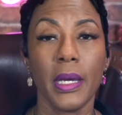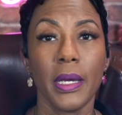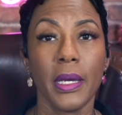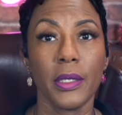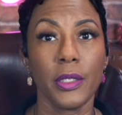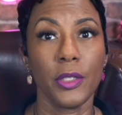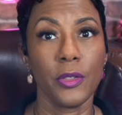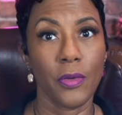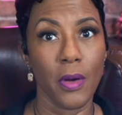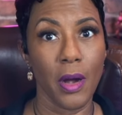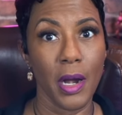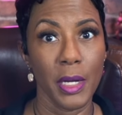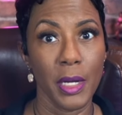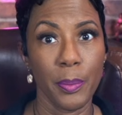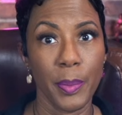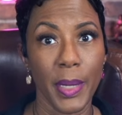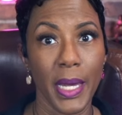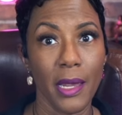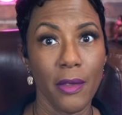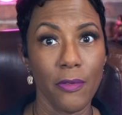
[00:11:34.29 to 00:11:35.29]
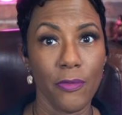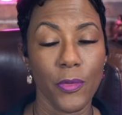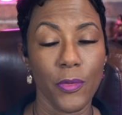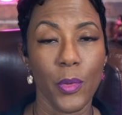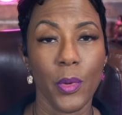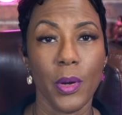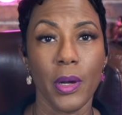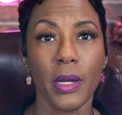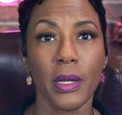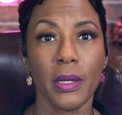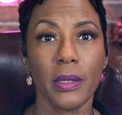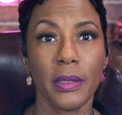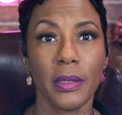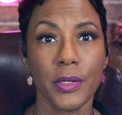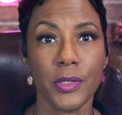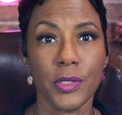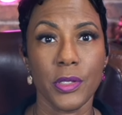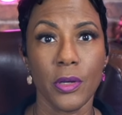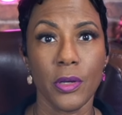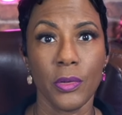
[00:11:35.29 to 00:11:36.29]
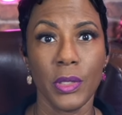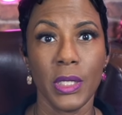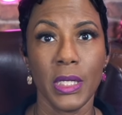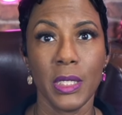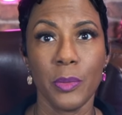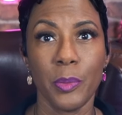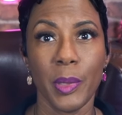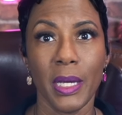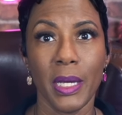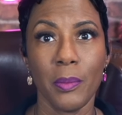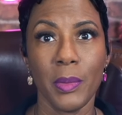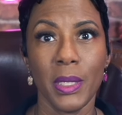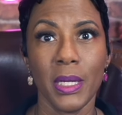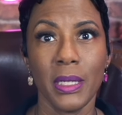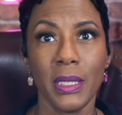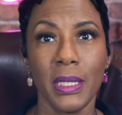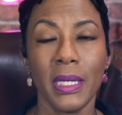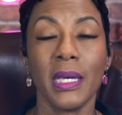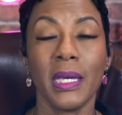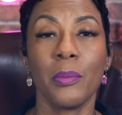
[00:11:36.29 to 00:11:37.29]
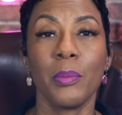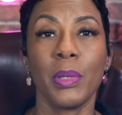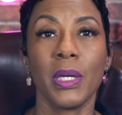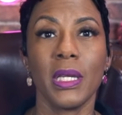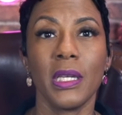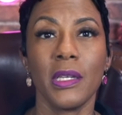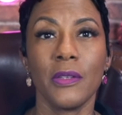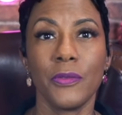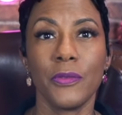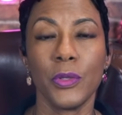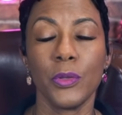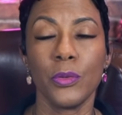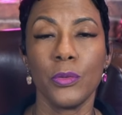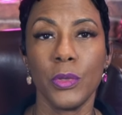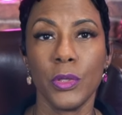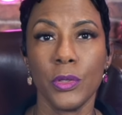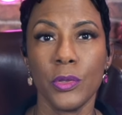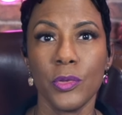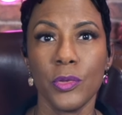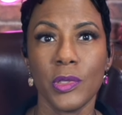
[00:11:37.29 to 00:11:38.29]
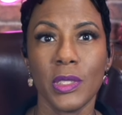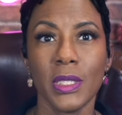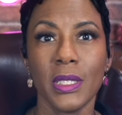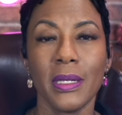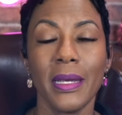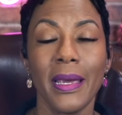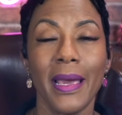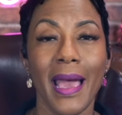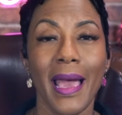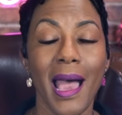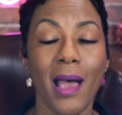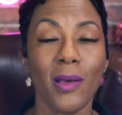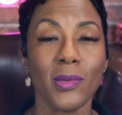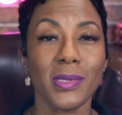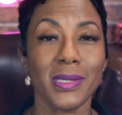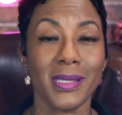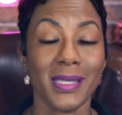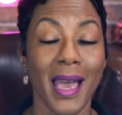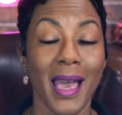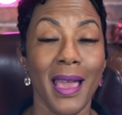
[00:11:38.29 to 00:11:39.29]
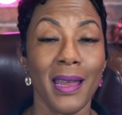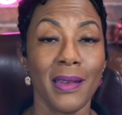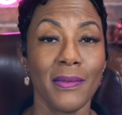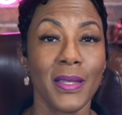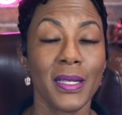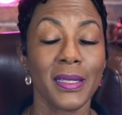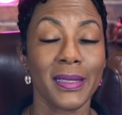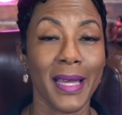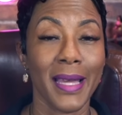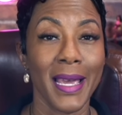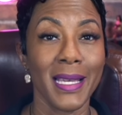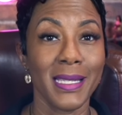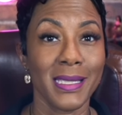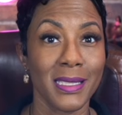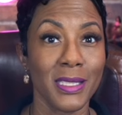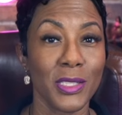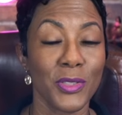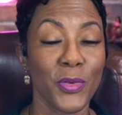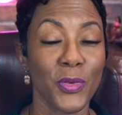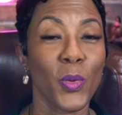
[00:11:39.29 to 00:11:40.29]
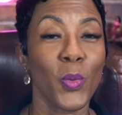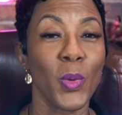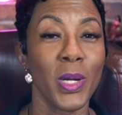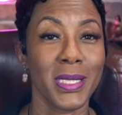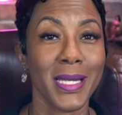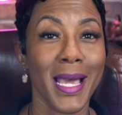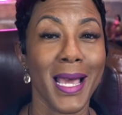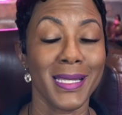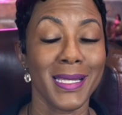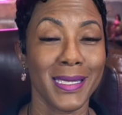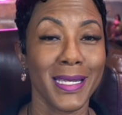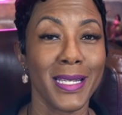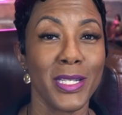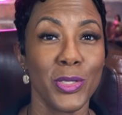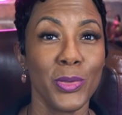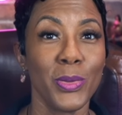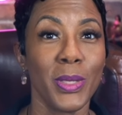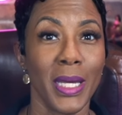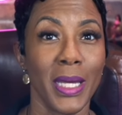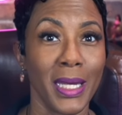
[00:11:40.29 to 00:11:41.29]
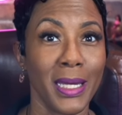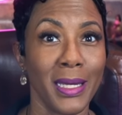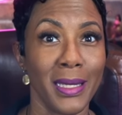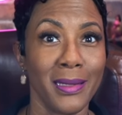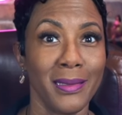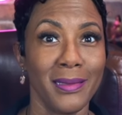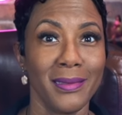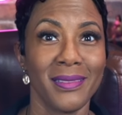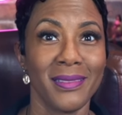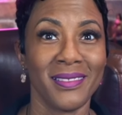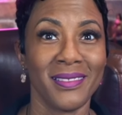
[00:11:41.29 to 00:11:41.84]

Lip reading: You've already paid for it. There's no need to pay me again. But if you use it outside of the license for which I said you can, if